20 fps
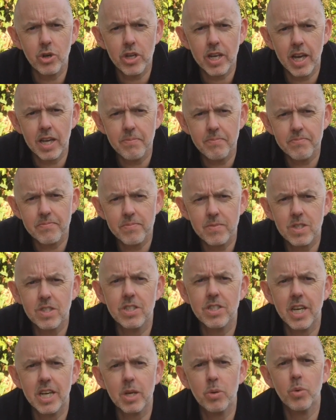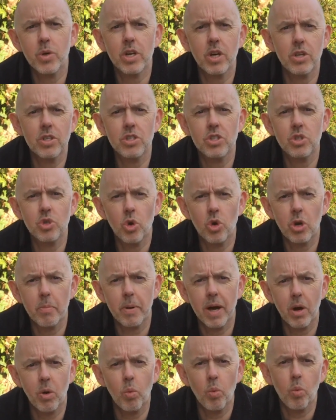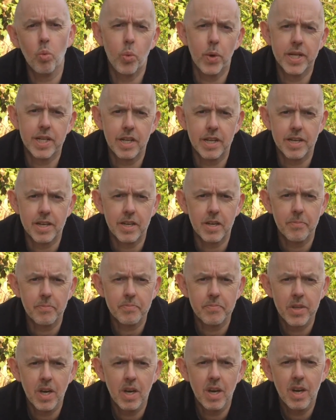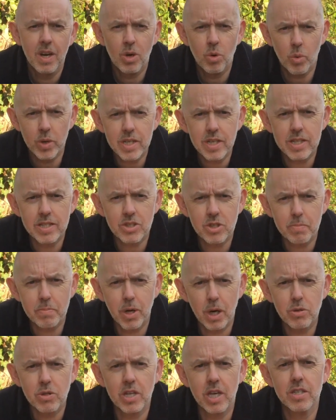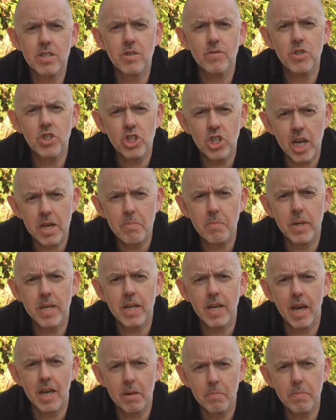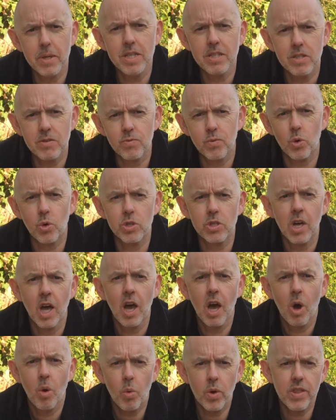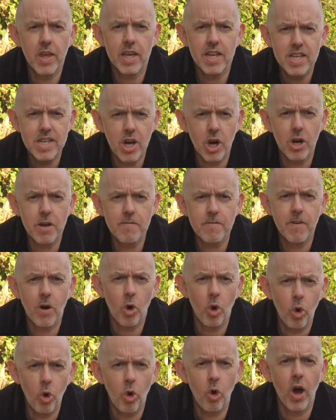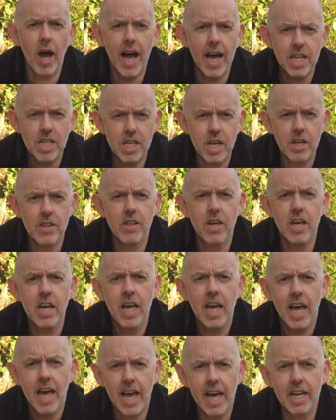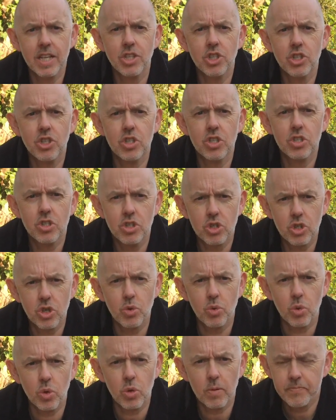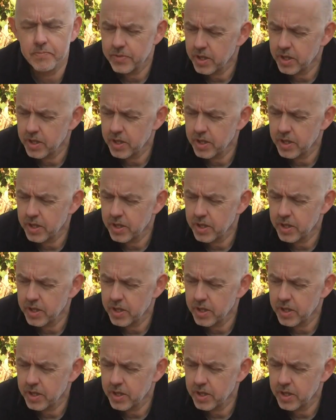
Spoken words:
again. Today we're going to talk about whittling. Whittling is the process of shaping a piece of wood with a knife or another edged tool.